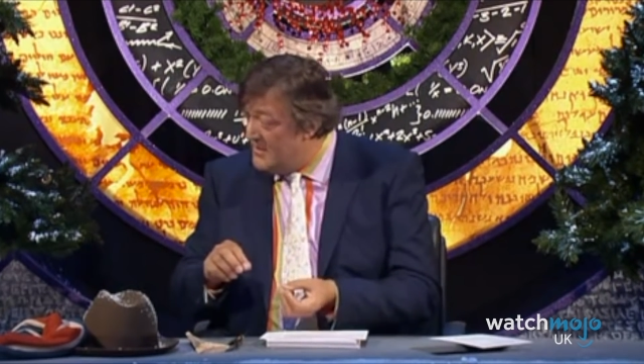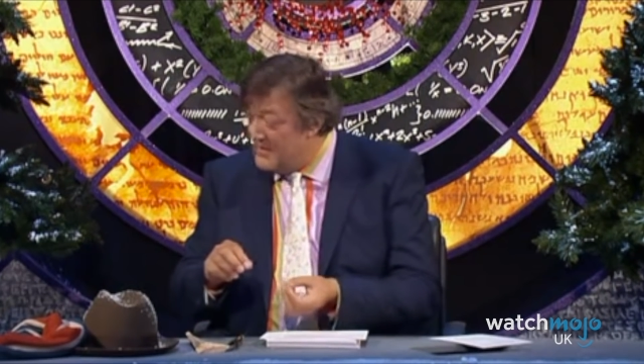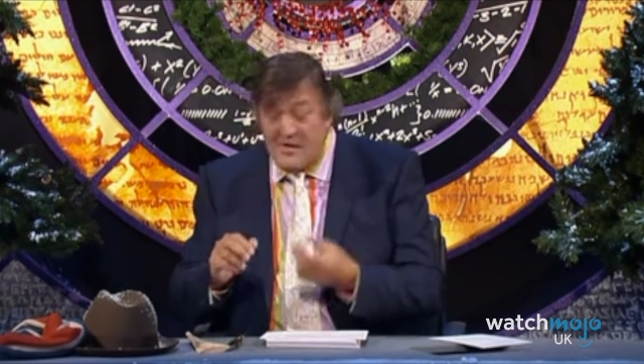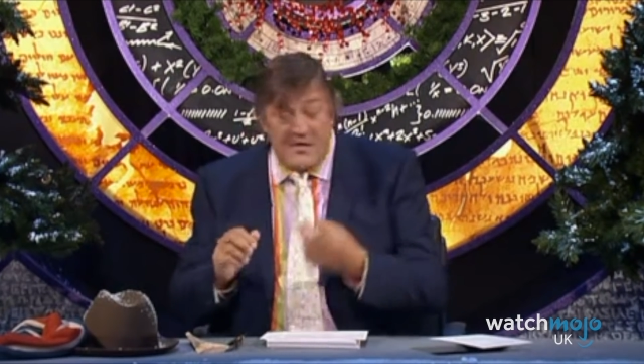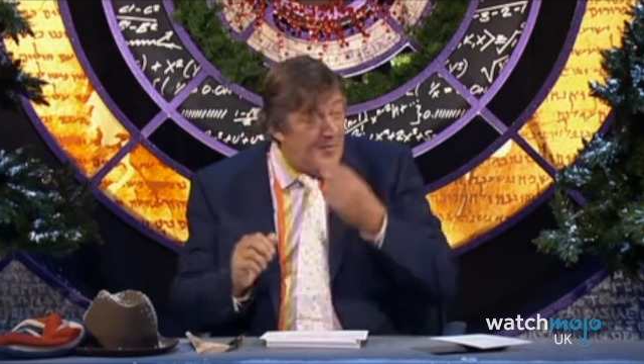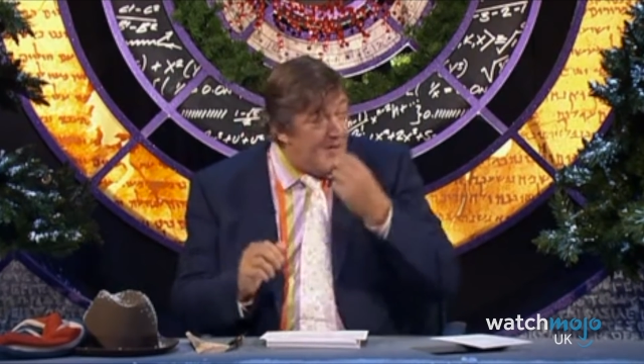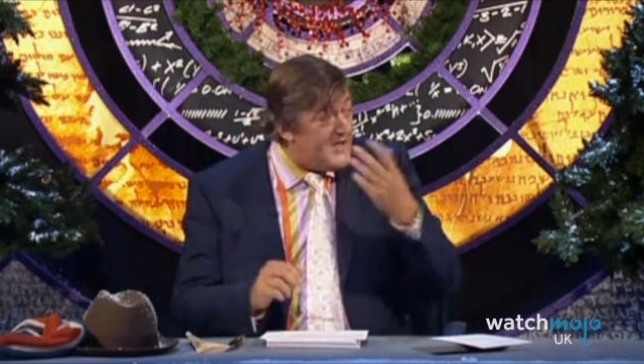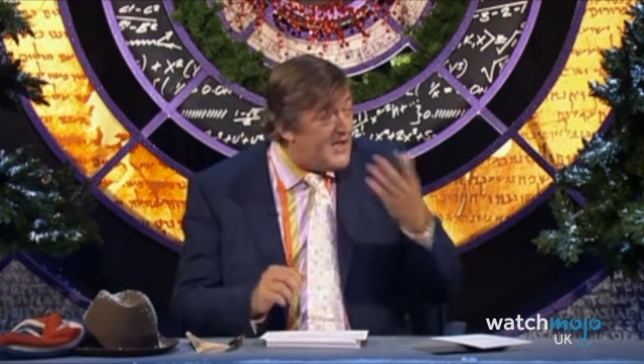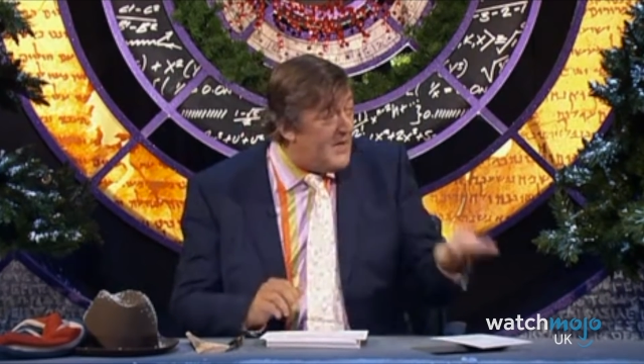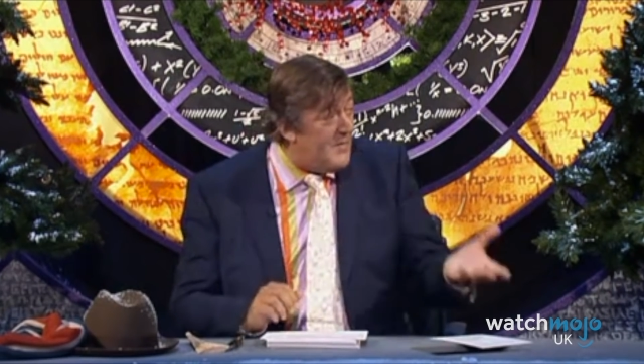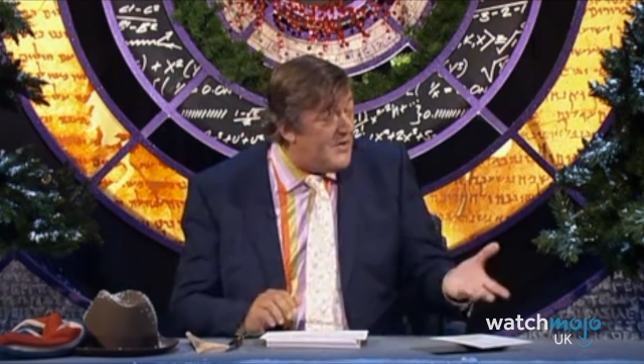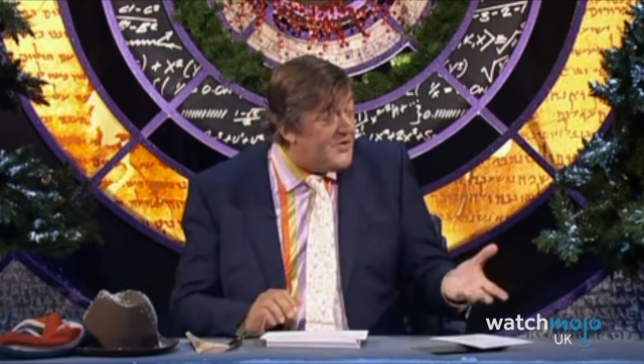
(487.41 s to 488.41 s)
then no matter
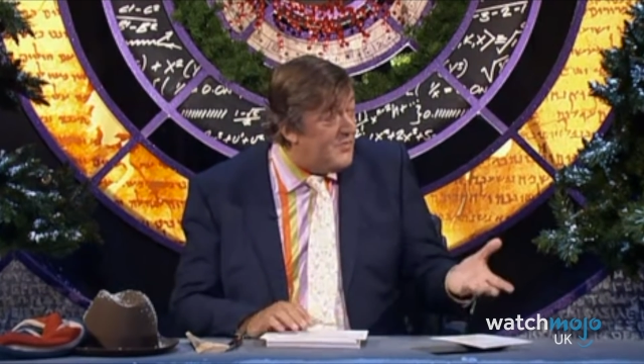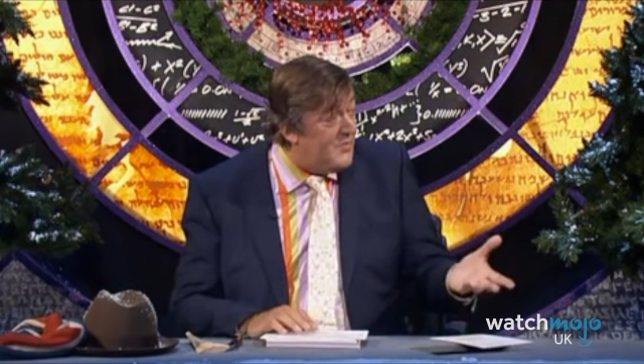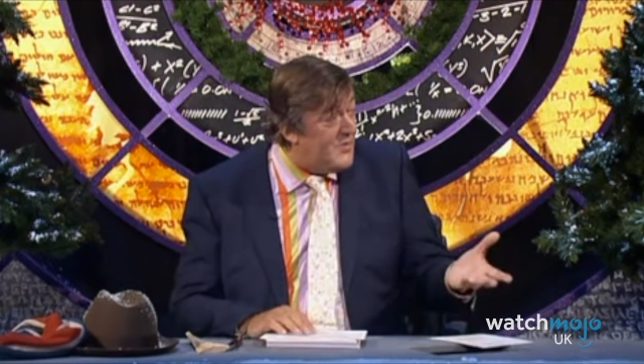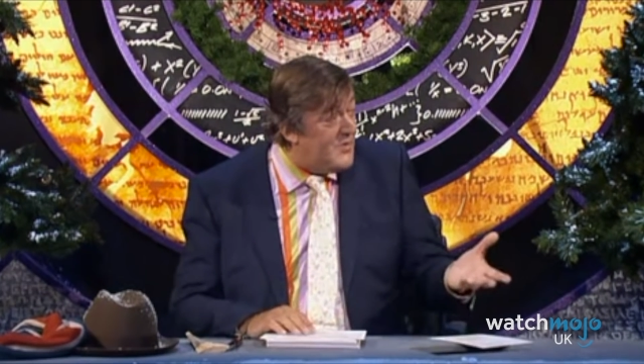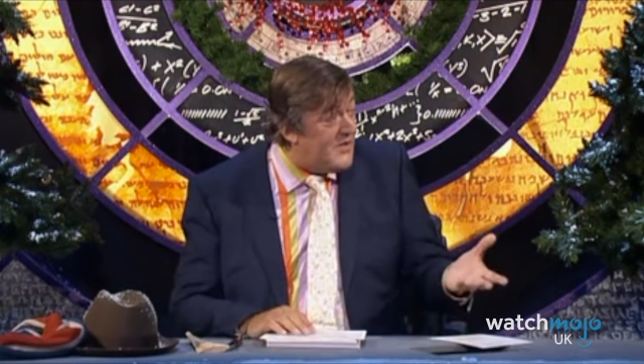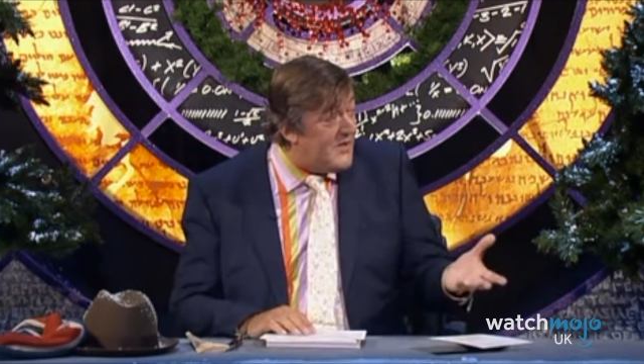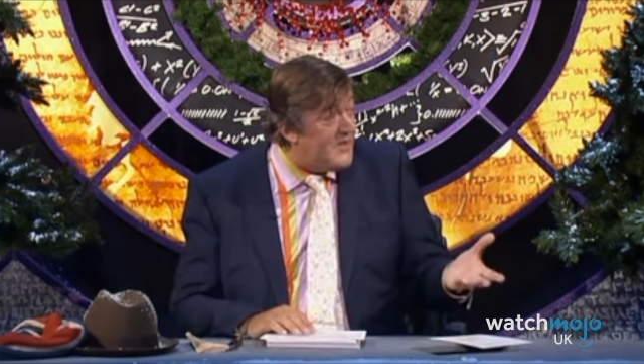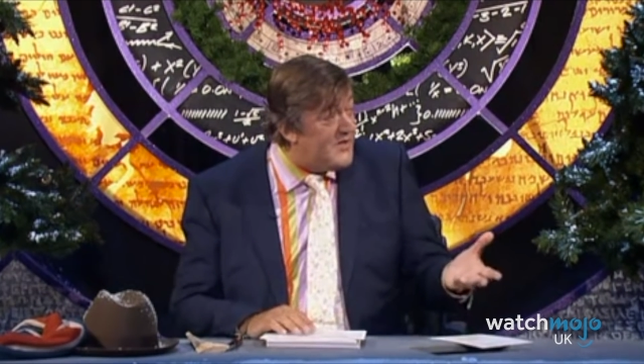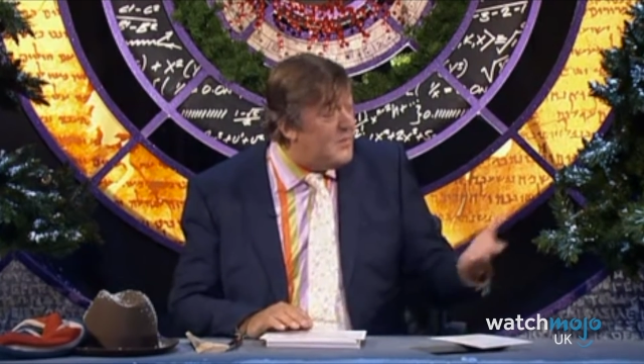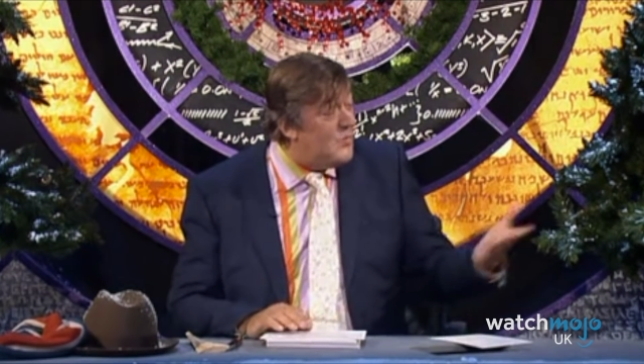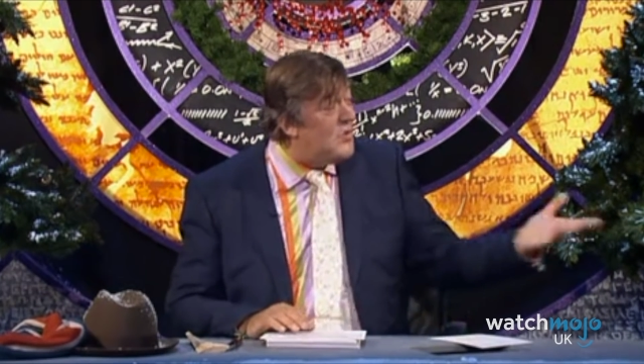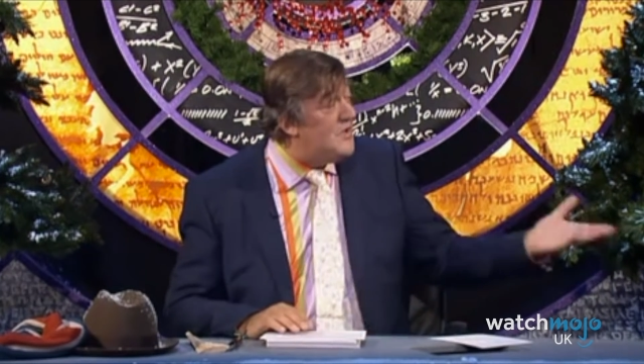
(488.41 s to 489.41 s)
how much you blew it out,
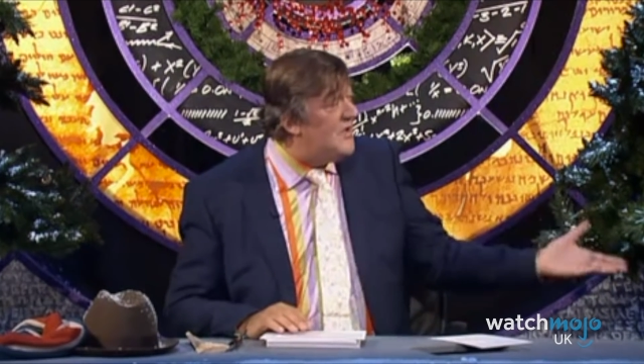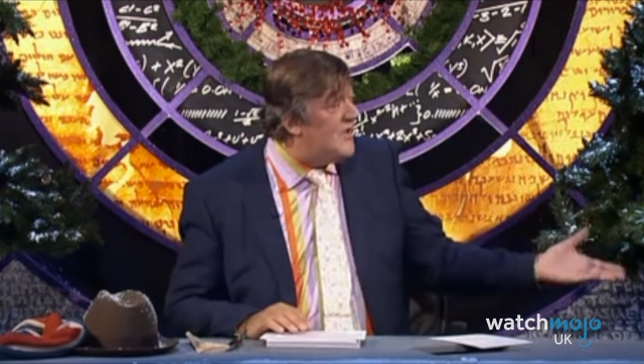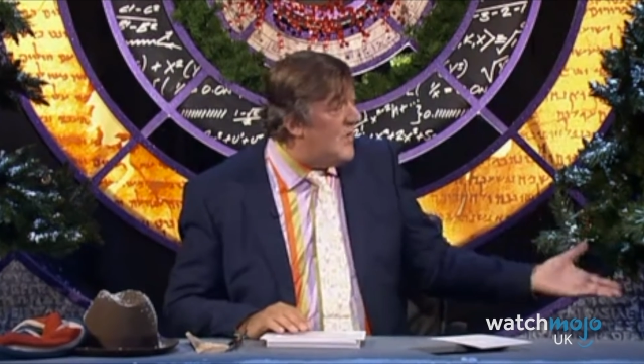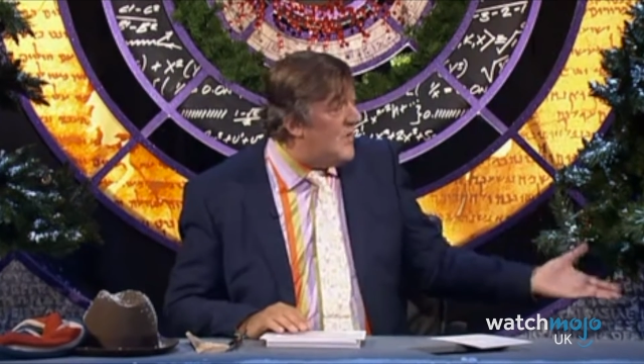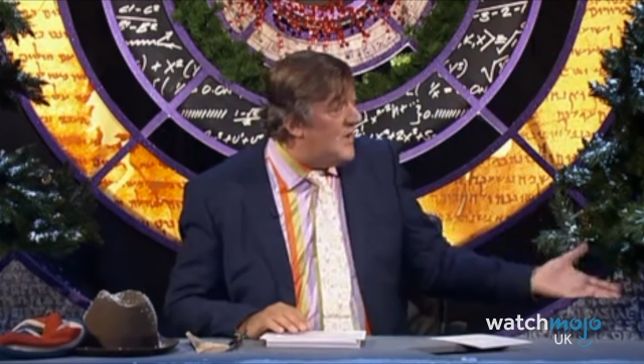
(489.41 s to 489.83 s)
it wouldn't go